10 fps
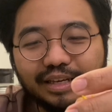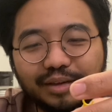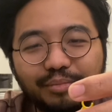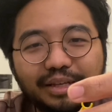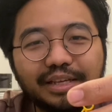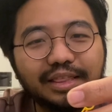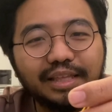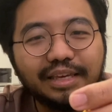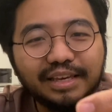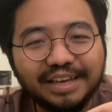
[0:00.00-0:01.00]

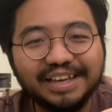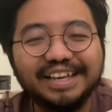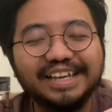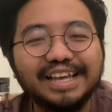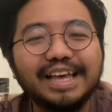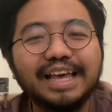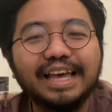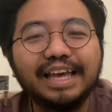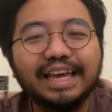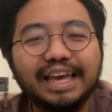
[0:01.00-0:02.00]
immediately.
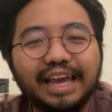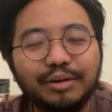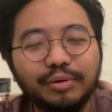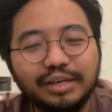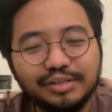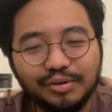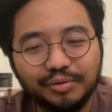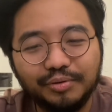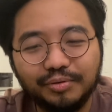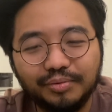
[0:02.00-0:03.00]
Anyway,
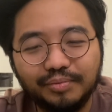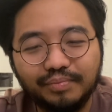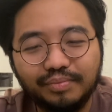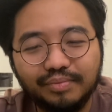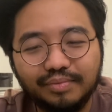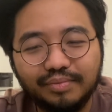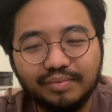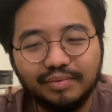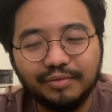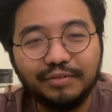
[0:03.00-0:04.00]
so
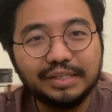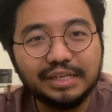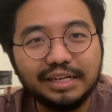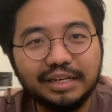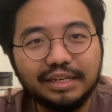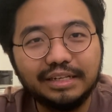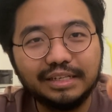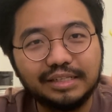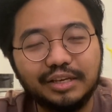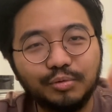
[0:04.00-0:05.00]
physically
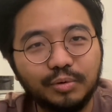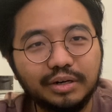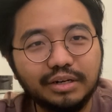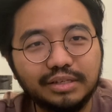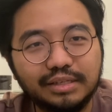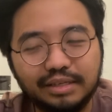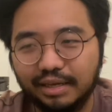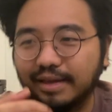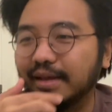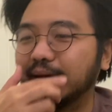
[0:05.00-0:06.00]
this thing works.
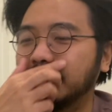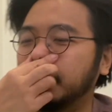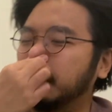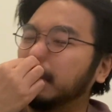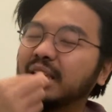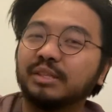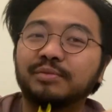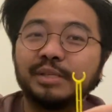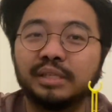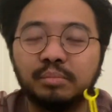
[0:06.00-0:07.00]
It's
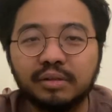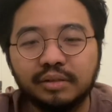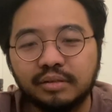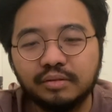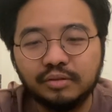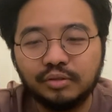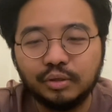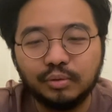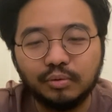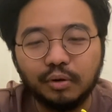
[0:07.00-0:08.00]
feasible
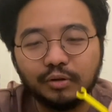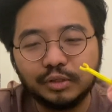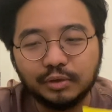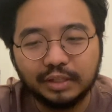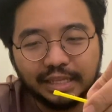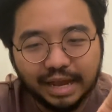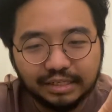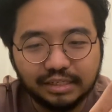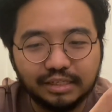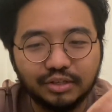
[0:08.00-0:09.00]
to also
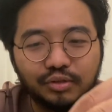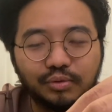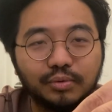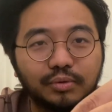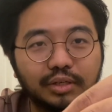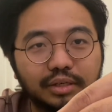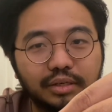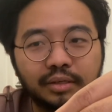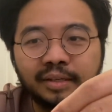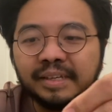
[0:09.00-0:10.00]
attach it to the